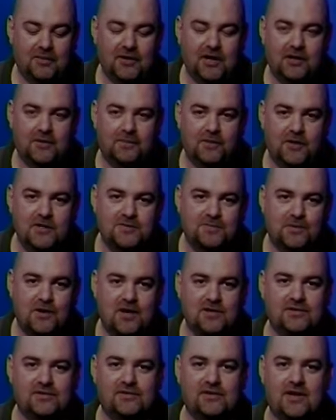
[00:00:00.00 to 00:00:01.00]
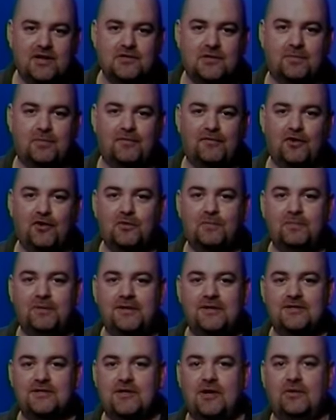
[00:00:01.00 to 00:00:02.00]
down to preach, proselytize, or provoke,
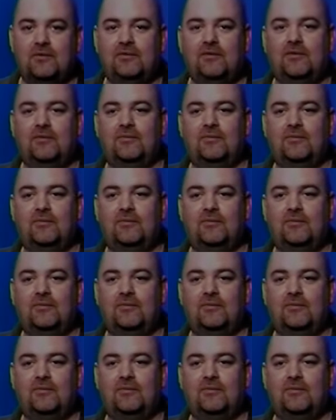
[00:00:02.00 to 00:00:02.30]
please don't.